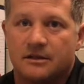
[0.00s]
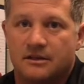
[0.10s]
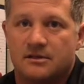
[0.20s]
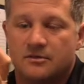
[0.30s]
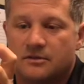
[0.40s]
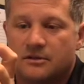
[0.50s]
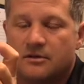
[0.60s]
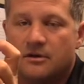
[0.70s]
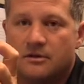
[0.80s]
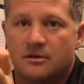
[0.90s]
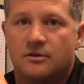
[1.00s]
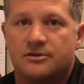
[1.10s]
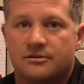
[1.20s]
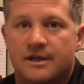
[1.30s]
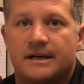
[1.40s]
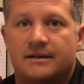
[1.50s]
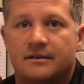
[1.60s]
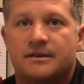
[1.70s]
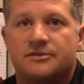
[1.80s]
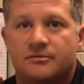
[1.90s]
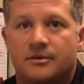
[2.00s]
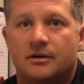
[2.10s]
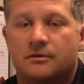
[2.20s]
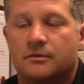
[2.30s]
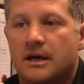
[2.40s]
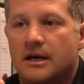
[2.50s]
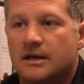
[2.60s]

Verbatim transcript: And it's going to alert you that and let you know.